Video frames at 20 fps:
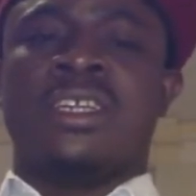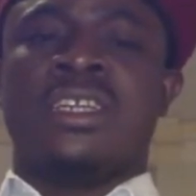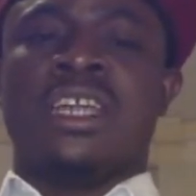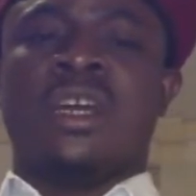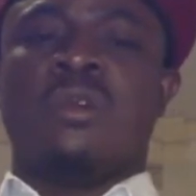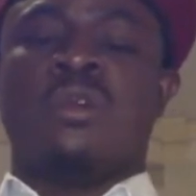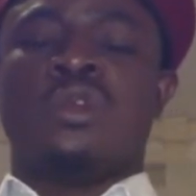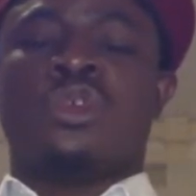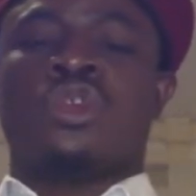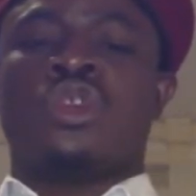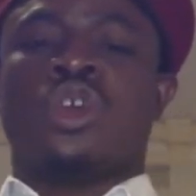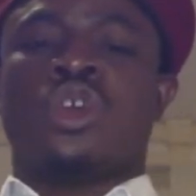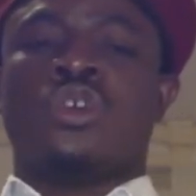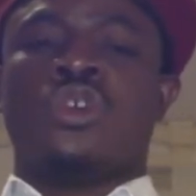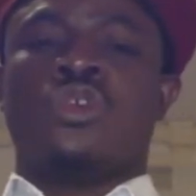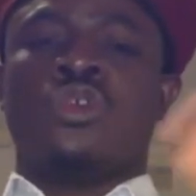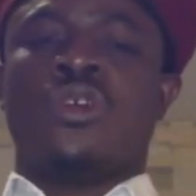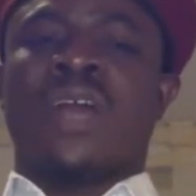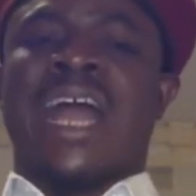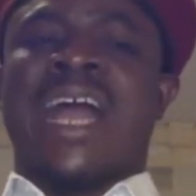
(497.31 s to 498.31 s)
They will
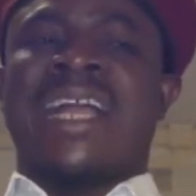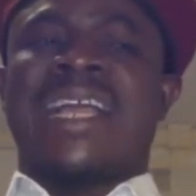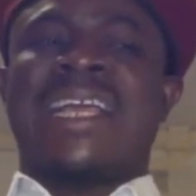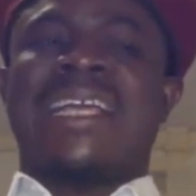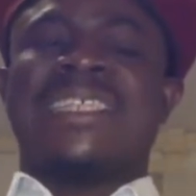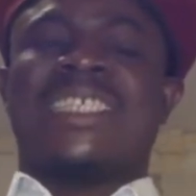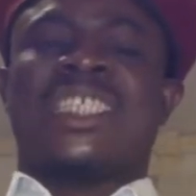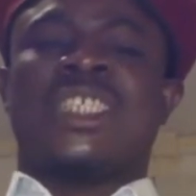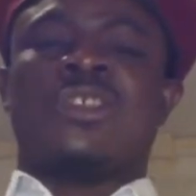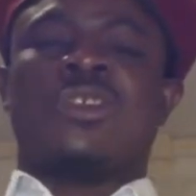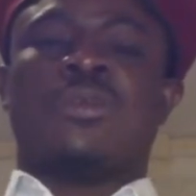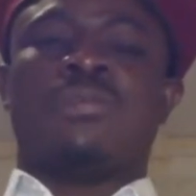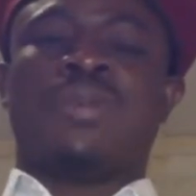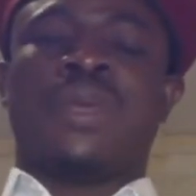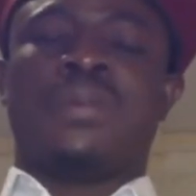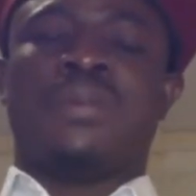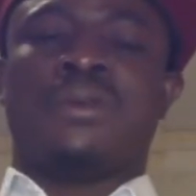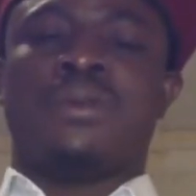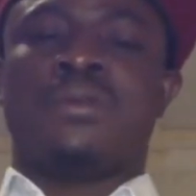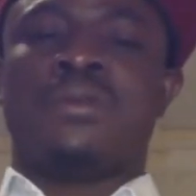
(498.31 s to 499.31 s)
turn you against your
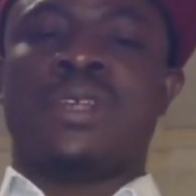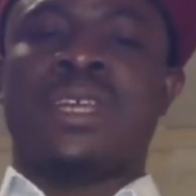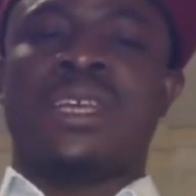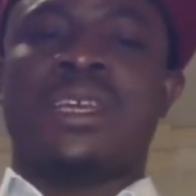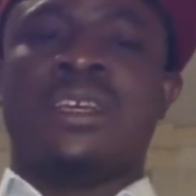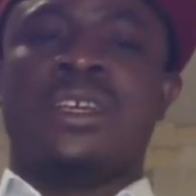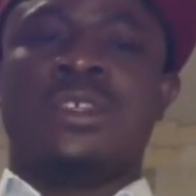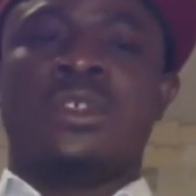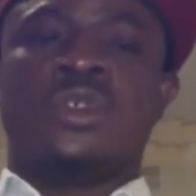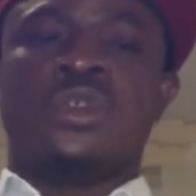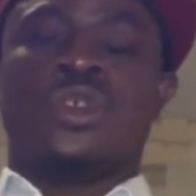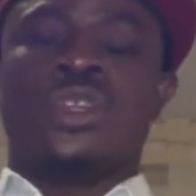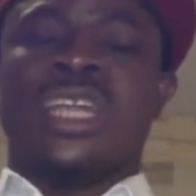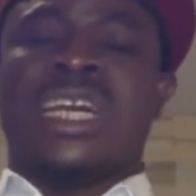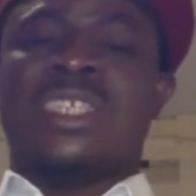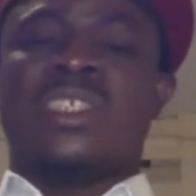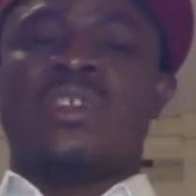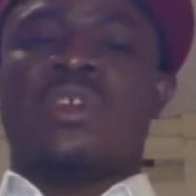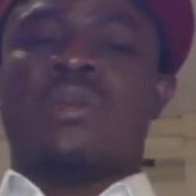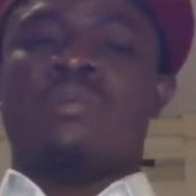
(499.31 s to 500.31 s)
people so
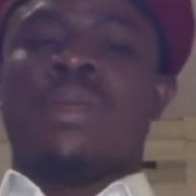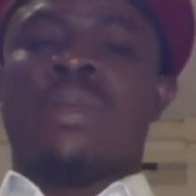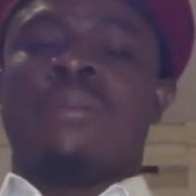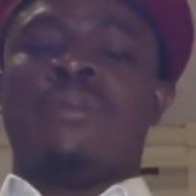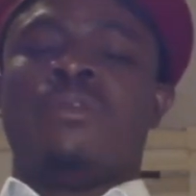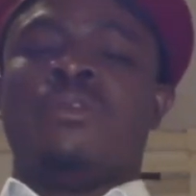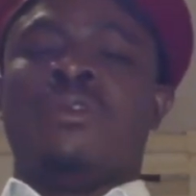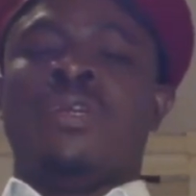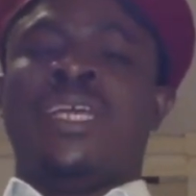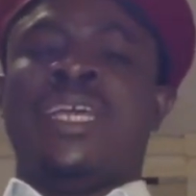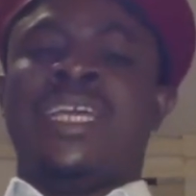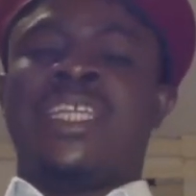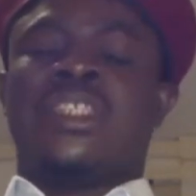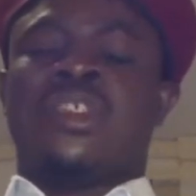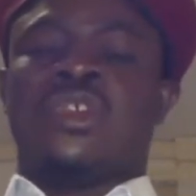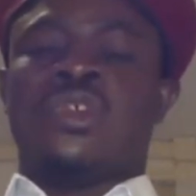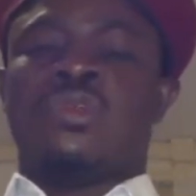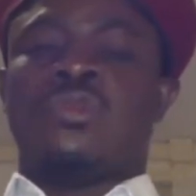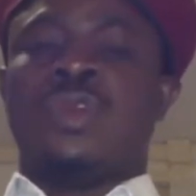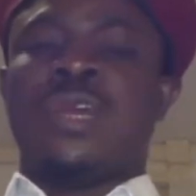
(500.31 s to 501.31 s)
that your people will
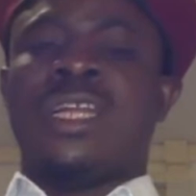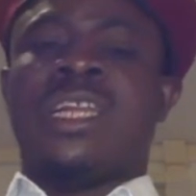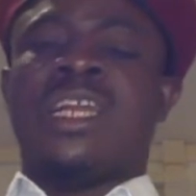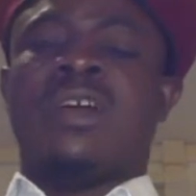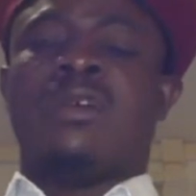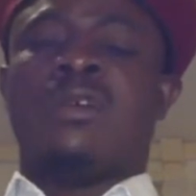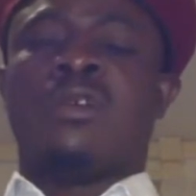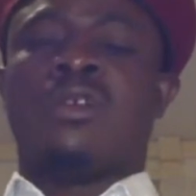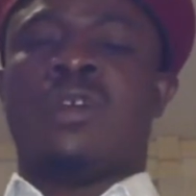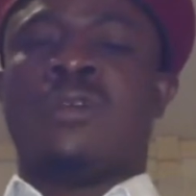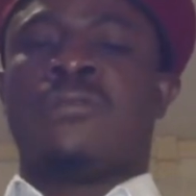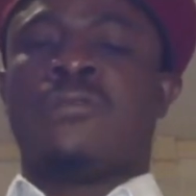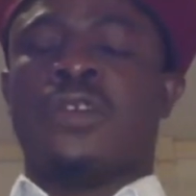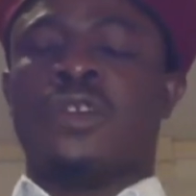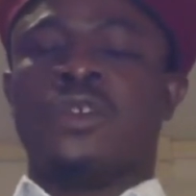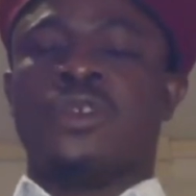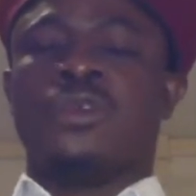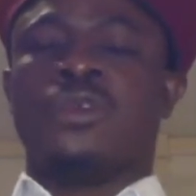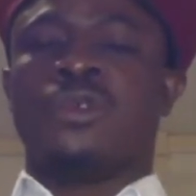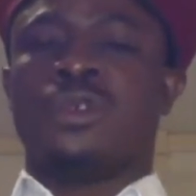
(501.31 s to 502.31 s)
hate you. When they will come
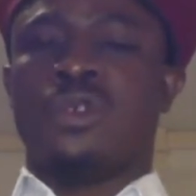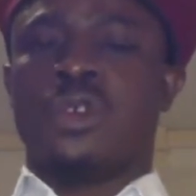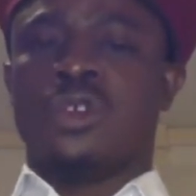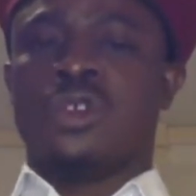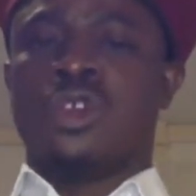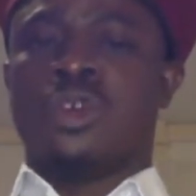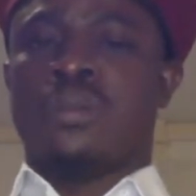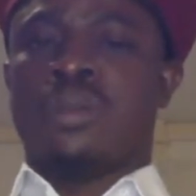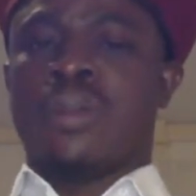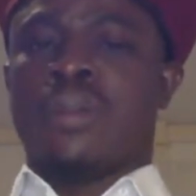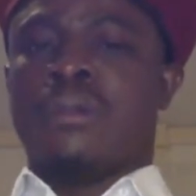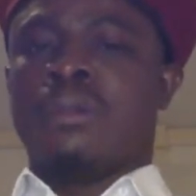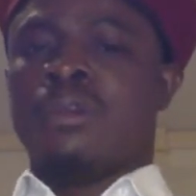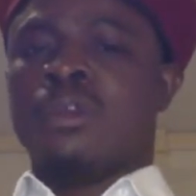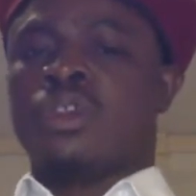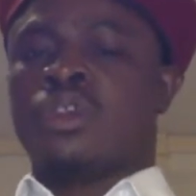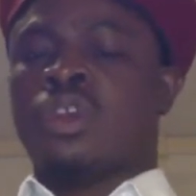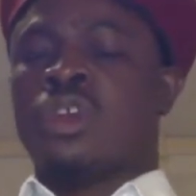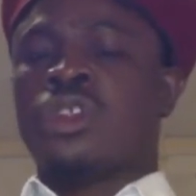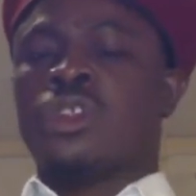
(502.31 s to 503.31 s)
for you, your people
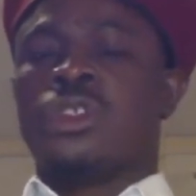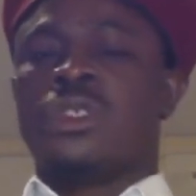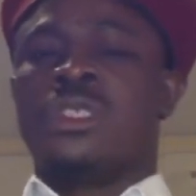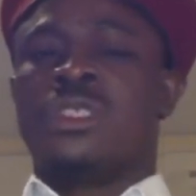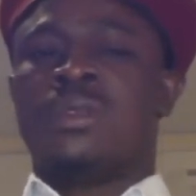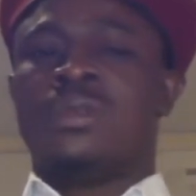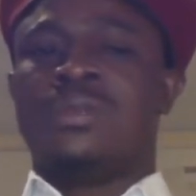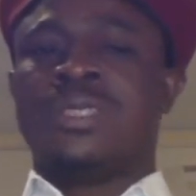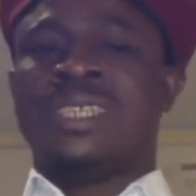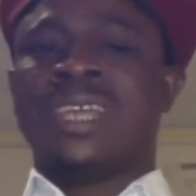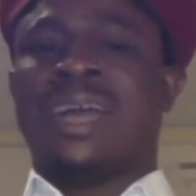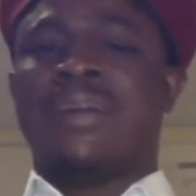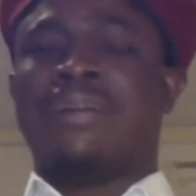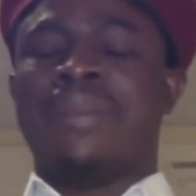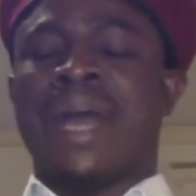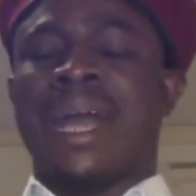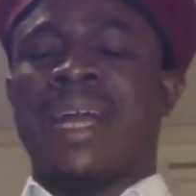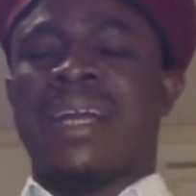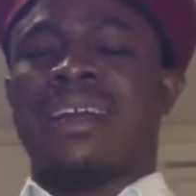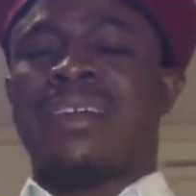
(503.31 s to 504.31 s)
will turn their
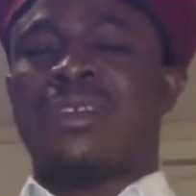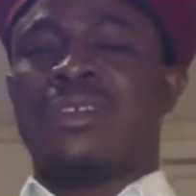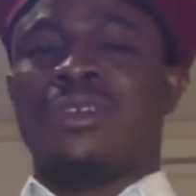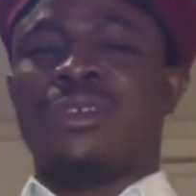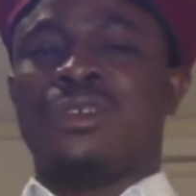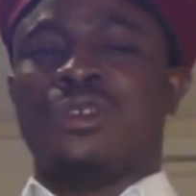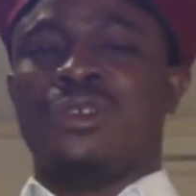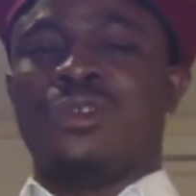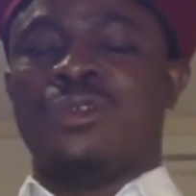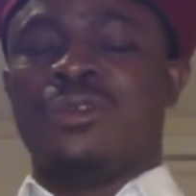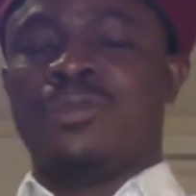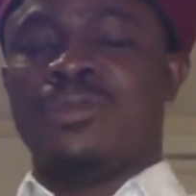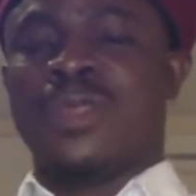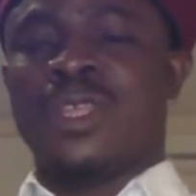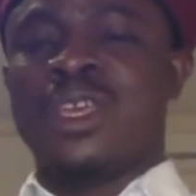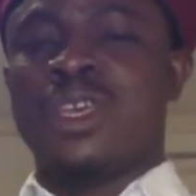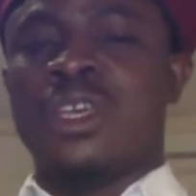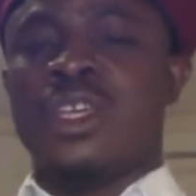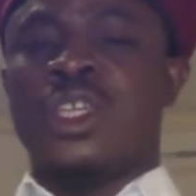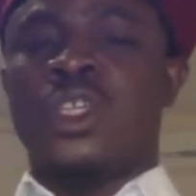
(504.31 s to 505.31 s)
back on you.
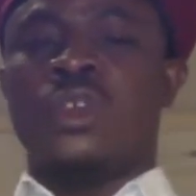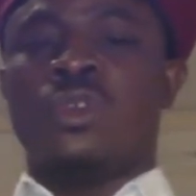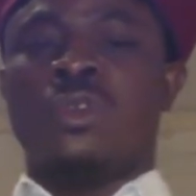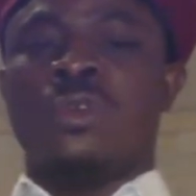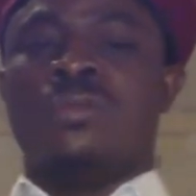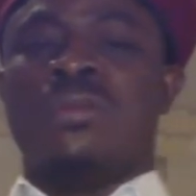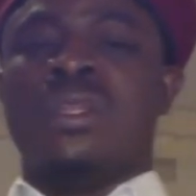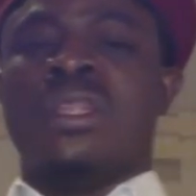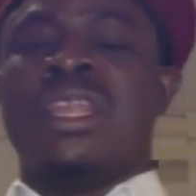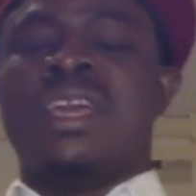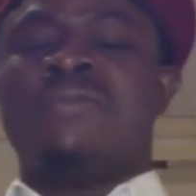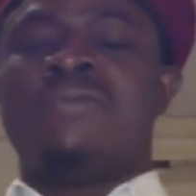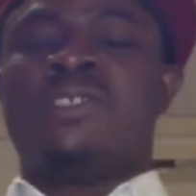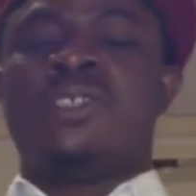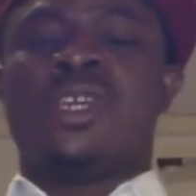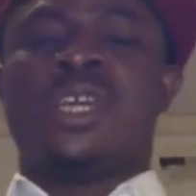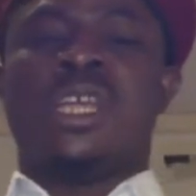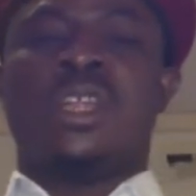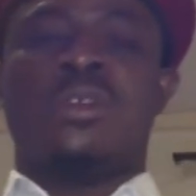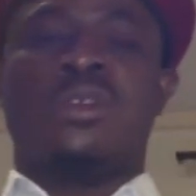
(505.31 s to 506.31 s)
You will be
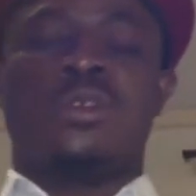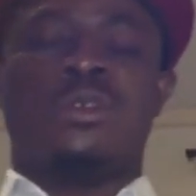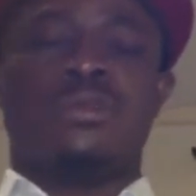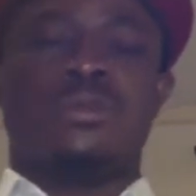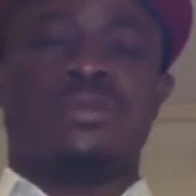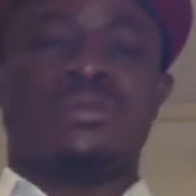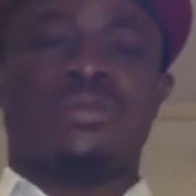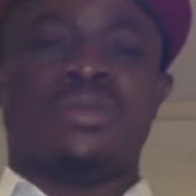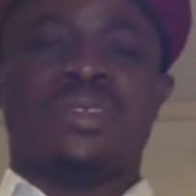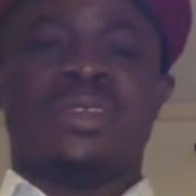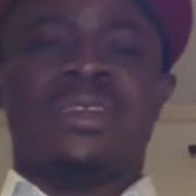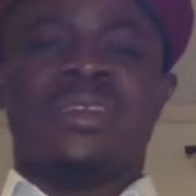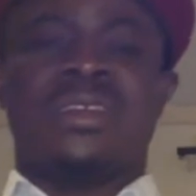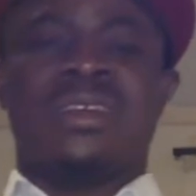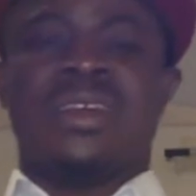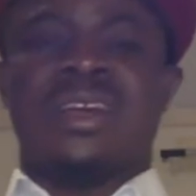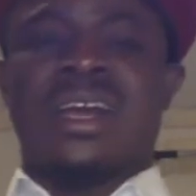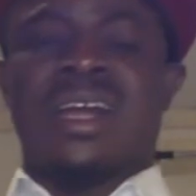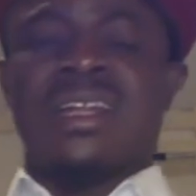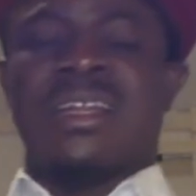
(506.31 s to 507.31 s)
left alone,
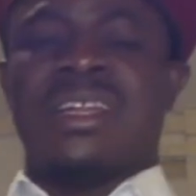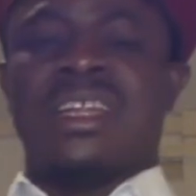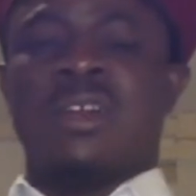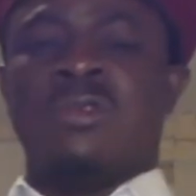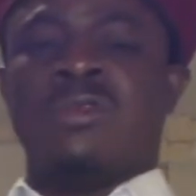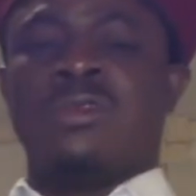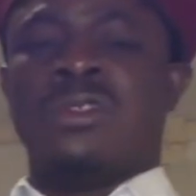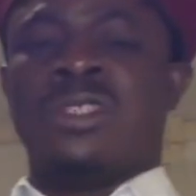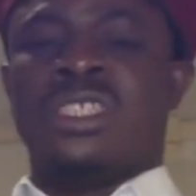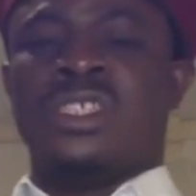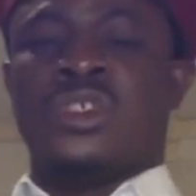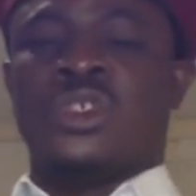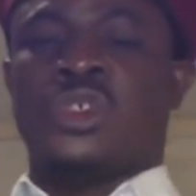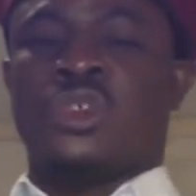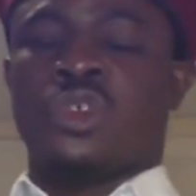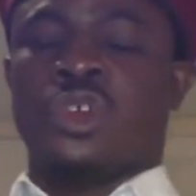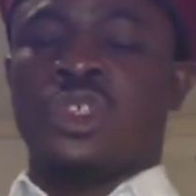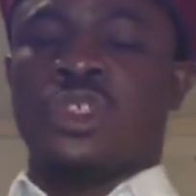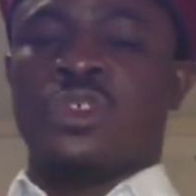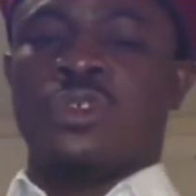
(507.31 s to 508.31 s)
and they will
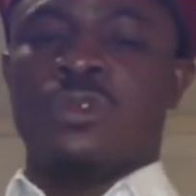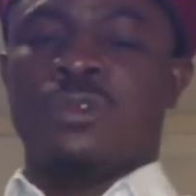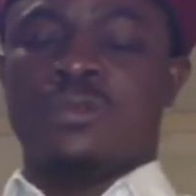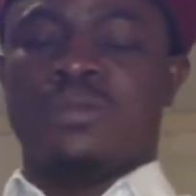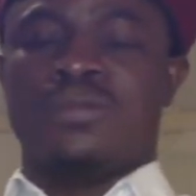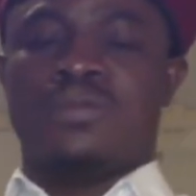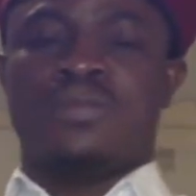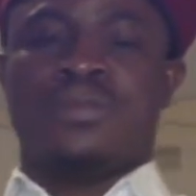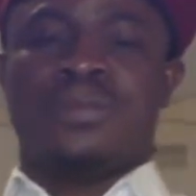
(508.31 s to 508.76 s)
destroy you.